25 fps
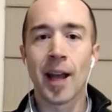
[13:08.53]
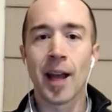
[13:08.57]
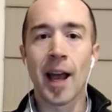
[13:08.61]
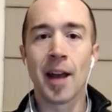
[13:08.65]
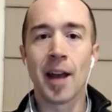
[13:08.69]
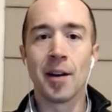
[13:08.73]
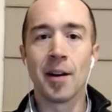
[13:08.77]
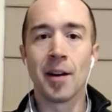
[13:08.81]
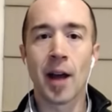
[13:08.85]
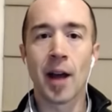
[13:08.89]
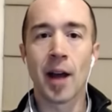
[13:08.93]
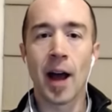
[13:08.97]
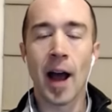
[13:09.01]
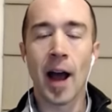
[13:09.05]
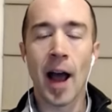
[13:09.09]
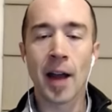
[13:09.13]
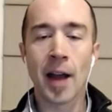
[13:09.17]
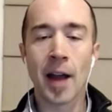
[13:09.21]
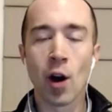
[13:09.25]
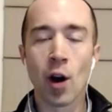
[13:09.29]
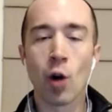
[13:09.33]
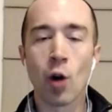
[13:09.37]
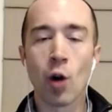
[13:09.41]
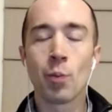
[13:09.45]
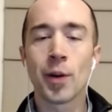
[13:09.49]
And
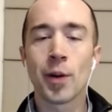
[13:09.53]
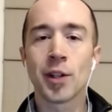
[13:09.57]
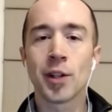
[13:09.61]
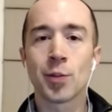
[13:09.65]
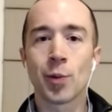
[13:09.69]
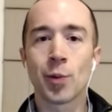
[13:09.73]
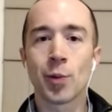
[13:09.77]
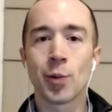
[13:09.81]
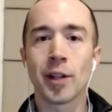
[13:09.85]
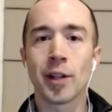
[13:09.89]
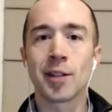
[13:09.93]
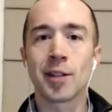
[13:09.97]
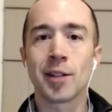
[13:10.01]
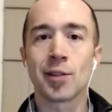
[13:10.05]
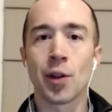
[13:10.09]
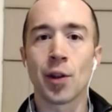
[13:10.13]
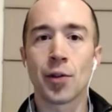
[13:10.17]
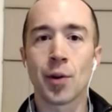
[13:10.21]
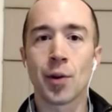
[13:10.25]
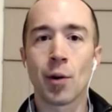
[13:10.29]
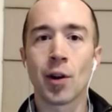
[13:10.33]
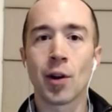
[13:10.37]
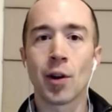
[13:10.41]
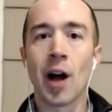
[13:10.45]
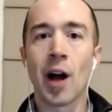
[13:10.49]
I know Pittsburgh likes to
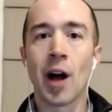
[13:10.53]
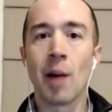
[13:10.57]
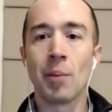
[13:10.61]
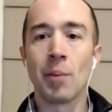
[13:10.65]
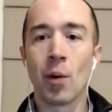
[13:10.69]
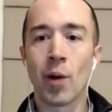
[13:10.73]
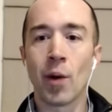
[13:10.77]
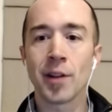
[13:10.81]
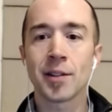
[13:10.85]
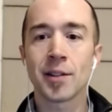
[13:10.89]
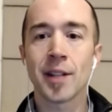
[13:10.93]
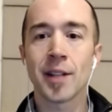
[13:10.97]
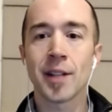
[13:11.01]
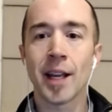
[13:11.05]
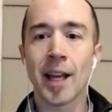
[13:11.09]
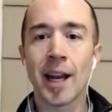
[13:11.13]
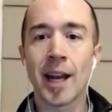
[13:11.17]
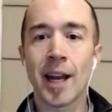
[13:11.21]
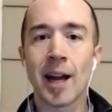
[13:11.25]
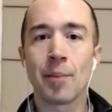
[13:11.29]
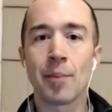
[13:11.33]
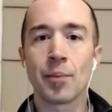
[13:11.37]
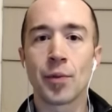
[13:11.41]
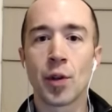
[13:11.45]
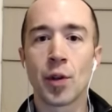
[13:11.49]
throw a lot, but once they
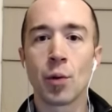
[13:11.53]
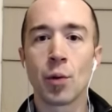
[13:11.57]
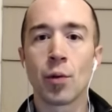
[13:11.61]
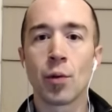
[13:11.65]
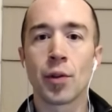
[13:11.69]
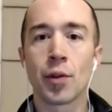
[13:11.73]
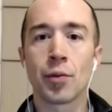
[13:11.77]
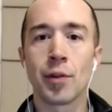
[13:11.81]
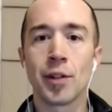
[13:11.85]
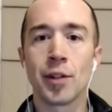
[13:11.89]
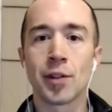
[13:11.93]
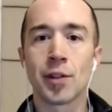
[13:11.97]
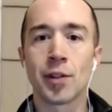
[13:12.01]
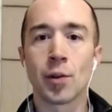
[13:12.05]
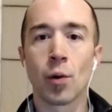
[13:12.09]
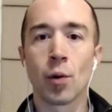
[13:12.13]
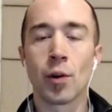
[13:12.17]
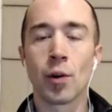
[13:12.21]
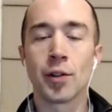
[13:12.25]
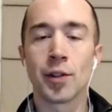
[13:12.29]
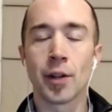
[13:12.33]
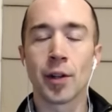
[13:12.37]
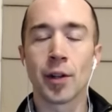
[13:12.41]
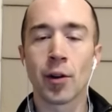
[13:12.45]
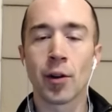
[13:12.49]
get up two or three
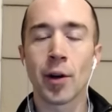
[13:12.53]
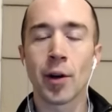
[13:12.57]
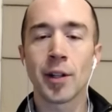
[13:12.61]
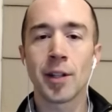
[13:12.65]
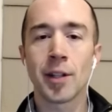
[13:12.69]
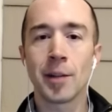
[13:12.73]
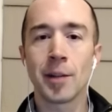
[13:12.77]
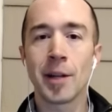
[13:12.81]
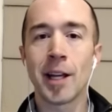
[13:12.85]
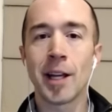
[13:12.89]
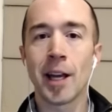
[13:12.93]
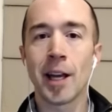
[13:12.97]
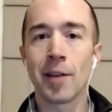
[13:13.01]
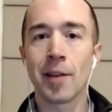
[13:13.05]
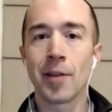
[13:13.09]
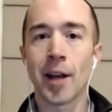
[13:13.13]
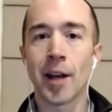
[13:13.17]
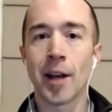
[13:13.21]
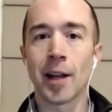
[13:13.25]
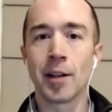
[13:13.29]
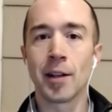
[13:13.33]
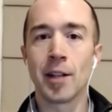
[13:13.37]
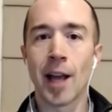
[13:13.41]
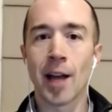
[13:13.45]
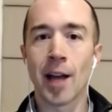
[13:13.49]
scores, they're going to be
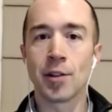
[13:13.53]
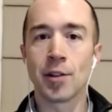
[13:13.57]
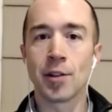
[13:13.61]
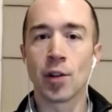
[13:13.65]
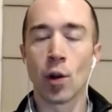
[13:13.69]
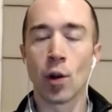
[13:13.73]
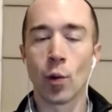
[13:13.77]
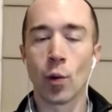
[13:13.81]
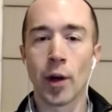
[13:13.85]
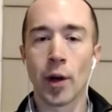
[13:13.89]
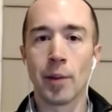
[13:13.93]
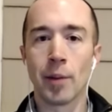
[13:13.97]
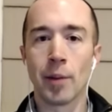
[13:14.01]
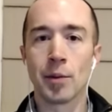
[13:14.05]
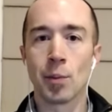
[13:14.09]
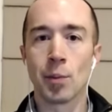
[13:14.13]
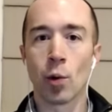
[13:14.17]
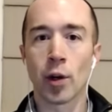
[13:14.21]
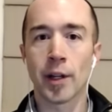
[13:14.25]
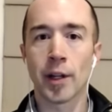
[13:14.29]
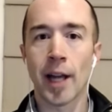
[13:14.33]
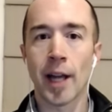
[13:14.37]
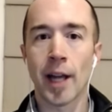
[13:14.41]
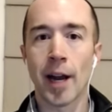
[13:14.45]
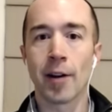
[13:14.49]
giving DeAngelo Williams
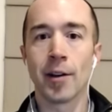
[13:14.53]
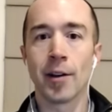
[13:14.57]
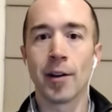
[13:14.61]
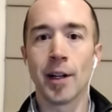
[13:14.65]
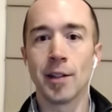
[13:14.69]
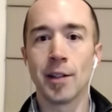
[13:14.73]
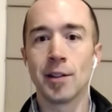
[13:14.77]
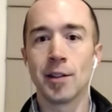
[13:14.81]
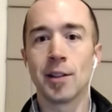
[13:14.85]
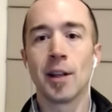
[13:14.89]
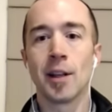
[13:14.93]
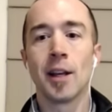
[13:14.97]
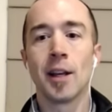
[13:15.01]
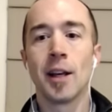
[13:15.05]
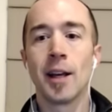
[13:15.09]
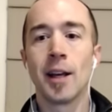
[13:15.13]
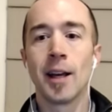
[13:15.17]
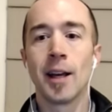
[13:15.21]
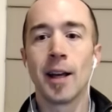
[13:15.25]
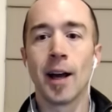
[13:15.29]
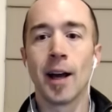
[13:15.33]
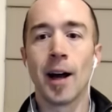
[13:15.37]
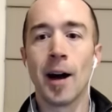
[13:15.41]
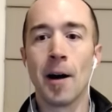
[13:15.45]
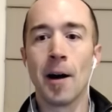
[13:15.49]
more carries.
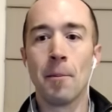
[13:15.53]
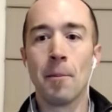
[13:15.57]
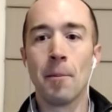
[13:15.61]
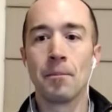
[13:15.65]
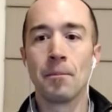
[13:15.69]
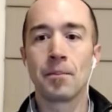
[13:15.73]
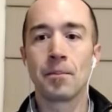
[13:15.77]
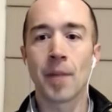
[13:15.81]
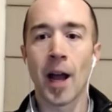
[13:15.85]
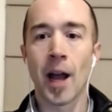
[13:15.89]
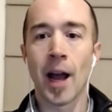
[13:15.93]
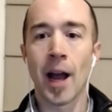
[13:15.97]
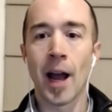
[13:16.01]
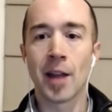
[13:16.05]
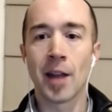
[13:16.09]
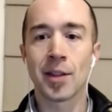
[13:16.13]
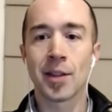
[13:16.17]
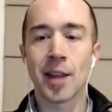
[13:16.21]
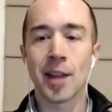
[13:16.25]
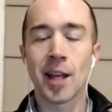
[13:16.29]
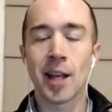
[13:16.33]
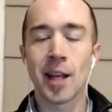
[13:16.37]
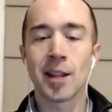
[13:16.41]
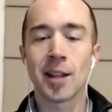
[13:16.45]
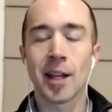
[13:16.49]
Um, I
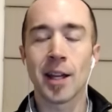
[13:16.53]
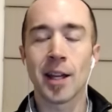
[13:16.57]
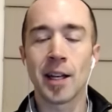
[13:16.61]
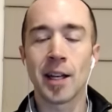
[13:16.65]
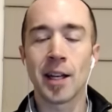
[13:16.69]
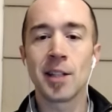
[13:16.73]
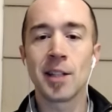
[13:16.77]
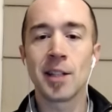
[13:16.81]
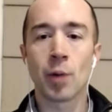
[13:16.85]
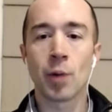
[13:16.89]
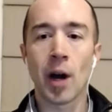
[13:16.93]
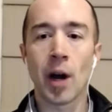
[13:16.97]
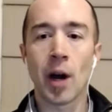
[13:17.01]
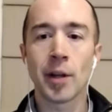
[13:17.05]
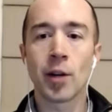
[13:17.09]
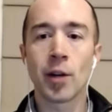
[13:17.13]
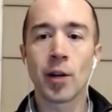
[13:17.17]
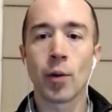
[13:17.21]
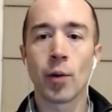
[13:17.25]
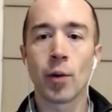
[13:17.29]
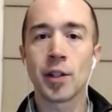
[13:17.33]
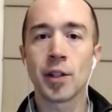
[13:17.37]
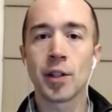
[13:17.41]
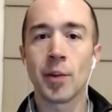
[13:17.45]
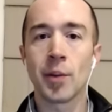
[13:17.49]
think that he's probably
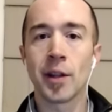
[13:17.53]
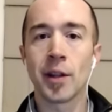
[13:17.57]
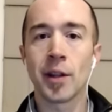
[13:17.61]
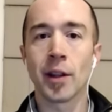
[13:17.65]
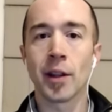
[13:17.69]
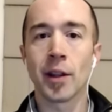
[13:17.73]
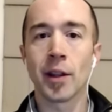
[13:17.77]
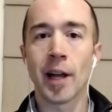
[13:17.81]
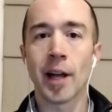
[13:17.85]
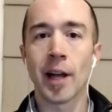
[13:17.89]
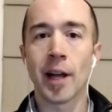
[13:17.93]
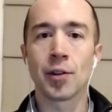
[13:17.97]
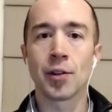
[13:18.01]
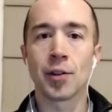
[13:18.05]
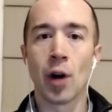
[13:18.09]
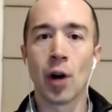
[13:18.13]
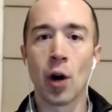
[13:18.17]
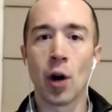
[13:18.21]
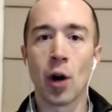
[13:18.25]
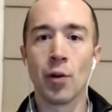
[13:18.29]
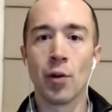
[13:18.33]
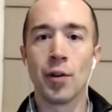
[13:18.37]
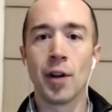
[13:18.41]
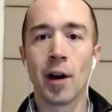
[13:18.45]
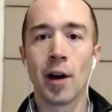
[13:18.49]
going to be the lesser
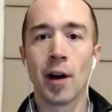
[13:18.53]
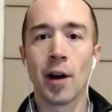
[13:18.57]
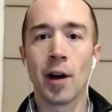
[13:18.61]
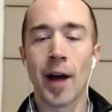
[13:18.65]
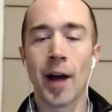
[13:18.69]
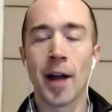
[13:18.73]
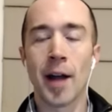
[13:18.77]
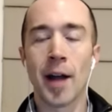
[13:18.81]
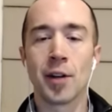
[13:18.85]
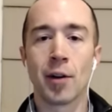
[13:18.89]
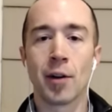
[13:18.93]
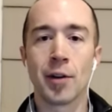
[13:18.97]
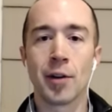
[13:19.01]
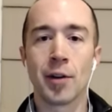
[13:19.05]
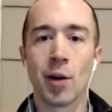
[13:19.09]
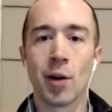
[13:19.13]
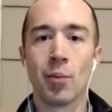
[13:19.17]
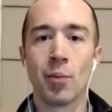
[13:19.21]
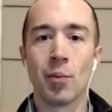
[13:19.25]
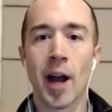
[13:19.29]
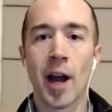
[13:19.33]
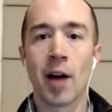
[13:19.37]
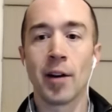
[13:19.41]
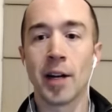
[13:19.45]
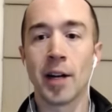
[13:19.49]
owned of Antonio
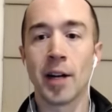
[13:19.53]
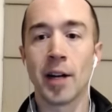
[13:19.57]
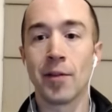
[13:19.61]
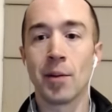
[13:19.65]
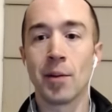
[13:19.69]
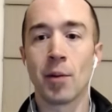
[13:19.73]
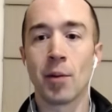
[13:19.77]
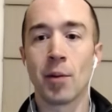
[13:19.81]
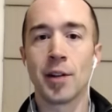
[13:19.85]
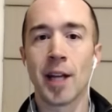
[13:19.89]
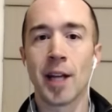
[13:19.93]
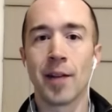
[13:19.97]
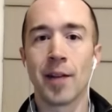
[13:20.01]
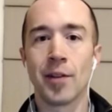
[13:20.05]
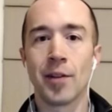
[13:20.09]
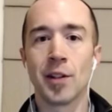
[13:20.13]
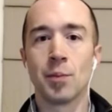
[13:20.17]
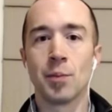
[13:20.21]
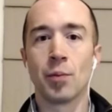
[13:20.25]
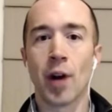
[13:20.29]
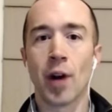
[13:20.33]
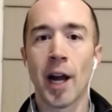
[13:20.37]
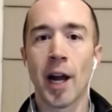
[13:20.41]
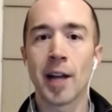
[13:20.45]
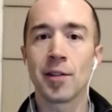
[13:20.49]
Brown and even
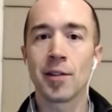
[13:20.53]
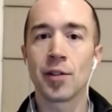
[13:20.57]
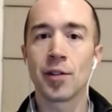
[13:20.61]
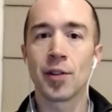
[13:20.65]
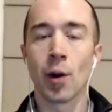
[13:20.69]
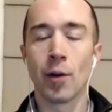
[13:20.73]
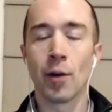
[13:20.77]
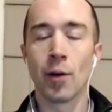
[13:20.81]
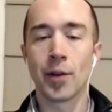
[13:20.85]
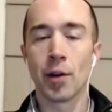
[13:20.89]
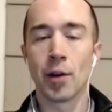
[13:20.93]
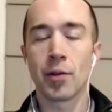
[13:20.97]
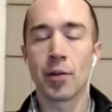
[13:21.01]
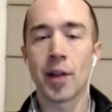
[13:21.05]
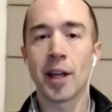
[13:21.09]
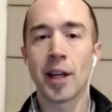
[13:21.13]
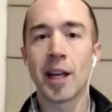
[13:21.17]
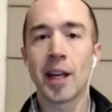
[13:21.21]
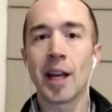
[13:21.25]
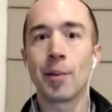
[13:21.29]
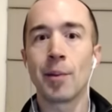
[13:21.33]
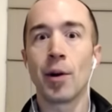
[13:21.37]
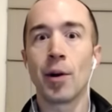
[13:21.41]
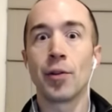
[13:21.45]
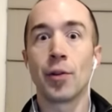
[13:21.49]
Martavis Bryant. So if you're
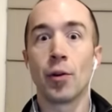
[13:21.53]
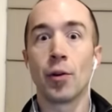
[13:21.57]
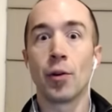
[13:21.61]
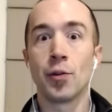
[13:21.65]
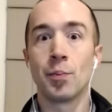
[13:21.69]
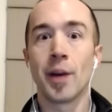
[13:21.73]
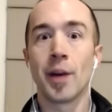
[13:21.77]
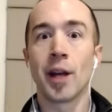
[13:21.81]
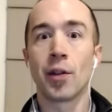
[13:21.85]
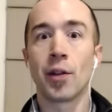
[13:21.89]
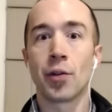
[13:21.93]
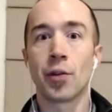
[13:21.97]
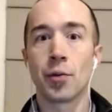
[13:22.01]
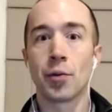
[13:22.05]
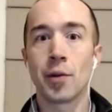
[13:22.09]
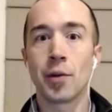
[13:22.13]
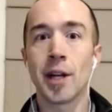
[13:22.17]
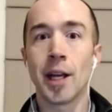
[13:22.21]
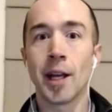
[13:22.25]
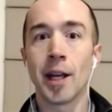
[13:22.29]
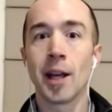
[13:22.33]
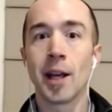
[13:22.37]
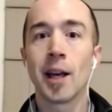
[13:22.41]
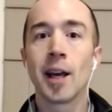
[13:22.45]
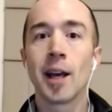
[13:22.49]
thinking about those big
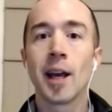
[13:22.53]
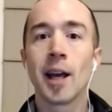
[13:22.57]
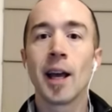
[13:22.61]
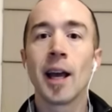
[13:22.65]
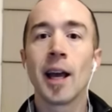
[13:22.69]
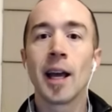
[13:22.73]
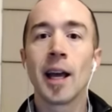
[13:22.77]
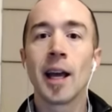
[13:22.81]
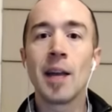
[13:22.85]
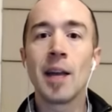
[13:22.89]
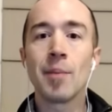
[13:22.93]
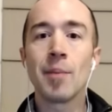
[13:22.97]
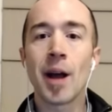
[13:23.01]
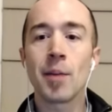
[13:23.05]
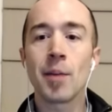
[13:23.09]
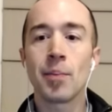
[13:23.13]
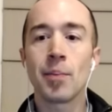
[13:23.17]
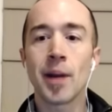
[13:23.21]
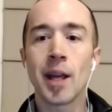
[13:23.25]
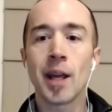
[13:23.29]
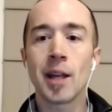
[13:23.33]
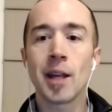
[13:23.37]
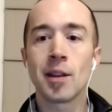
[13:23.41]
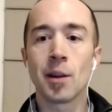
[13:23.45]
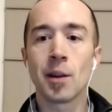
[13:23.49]
three, he might
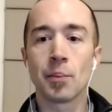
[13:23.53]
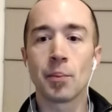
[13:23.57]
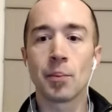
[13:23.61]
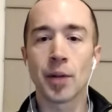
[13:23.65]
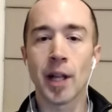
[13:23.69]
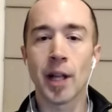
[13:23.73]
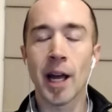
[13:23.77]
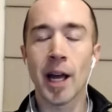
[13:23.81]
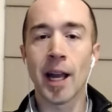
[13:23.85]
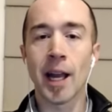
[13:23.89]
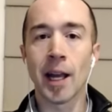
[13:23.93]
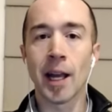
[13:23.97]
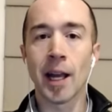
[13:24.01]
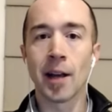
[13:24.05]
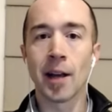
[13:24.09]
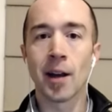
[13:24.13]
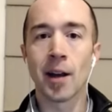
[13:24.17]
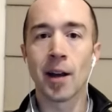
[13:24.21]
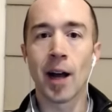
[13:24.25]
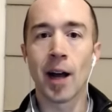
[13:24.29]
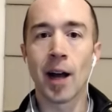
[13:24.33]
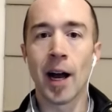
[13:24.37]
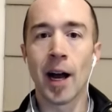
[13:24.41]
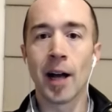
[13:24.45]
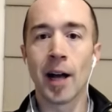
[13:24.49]
be the play,
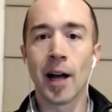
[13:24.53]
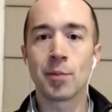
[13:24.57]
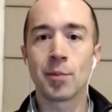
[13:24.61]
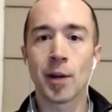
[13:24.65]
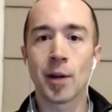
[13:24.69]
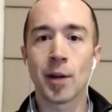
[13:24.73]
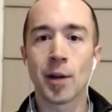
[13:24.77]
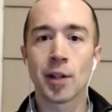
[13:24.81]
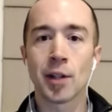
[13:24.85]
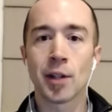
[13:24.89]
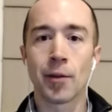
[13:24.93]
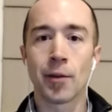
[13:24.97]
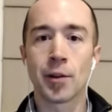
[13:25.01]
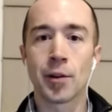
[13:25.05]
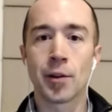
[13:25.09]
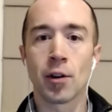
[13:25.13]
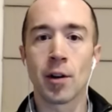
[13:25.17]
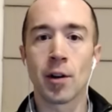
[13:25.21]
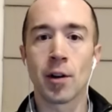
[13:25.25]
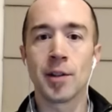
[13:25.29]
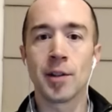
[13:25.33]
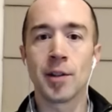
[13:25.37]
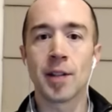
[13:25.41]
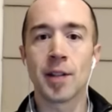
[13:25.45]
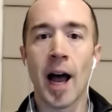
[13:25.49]
uh, especially for
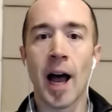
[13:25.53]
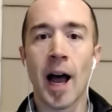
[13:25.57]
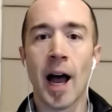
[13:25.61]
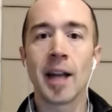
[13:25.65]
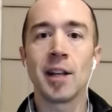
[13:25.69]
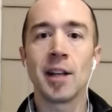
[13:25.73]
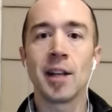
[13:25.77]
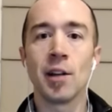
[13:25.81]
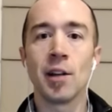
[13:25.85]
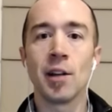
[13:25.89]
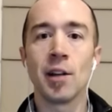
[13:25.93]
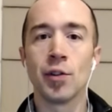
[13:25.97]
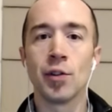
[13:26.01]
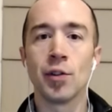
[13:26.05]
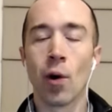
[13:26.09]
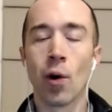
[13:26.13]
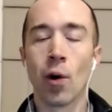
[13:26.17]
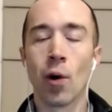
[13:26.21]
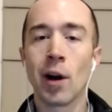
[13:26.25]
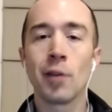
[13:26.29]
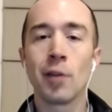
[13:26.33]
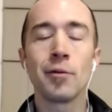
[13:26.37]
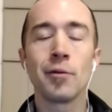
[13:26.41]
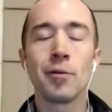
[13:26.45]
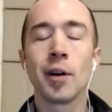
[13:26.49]
tournaments I'd use more
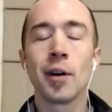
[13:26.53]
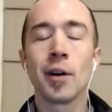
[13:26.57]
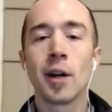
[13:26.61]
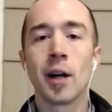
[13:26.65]
of.